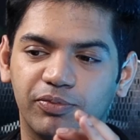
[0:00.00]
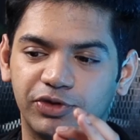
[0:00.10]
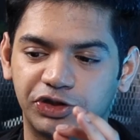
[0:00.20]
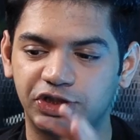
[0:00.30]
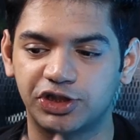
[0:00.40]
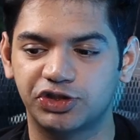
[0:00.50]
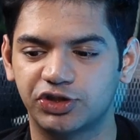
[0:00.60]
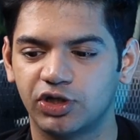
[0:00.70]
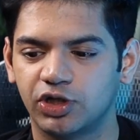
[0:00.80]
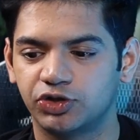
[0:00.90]
this
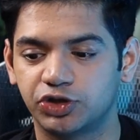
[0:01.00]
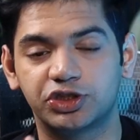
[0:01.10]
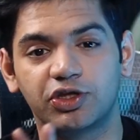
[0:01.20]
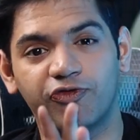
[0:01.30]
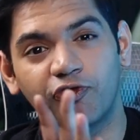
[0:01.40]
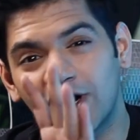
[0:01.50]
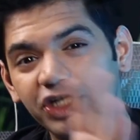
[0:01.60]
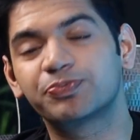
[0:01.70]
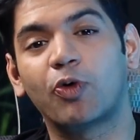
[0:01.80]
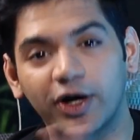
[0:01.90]
is just the
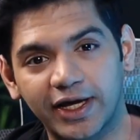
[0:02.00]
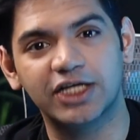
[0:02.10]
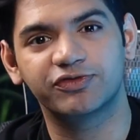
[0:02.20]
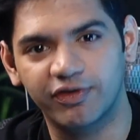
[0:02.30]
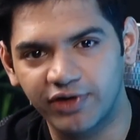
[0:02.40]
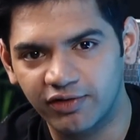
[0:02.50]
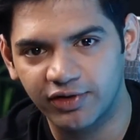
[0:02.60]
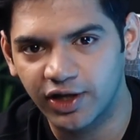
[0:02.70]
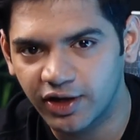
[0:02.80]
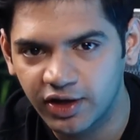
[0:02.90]
first podcast we have done
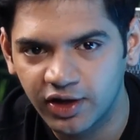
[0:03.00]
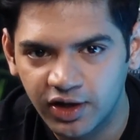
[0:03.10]
with her.